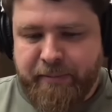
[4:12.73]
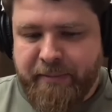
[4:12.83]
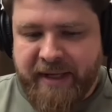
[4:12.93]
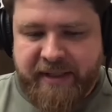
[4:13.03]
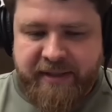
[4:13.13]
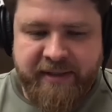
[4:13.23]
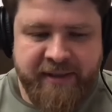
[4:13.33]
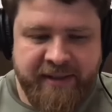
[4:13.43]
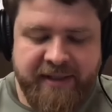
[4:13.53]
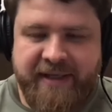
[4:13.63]
many
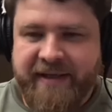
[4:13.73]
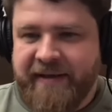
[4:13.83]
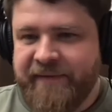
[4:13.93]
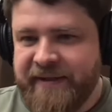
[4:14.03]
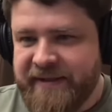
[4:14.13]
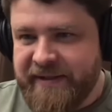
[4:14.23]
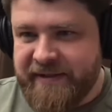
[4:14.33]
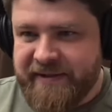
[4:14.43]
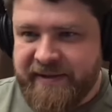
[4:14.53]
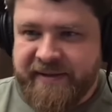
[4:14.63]

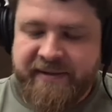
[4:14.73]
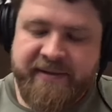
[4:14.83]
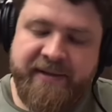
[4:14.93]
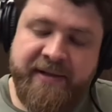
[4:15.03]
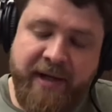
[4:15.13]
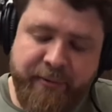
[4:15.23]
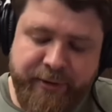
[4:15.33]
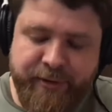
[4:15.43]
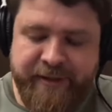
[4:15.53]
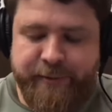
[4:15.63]
VCs in our
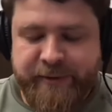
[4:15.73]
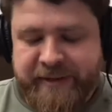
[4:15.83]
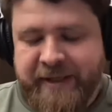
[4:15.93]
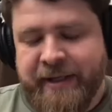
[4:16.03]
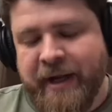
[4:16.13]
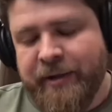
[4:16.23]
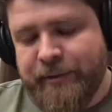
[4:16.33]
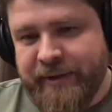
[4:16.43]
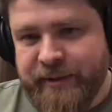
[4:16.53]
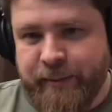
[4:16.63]

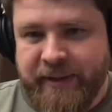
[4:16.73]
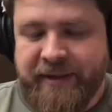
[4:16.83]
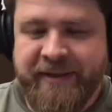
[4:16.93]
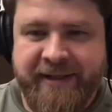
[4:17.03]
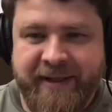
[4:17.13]
country as well.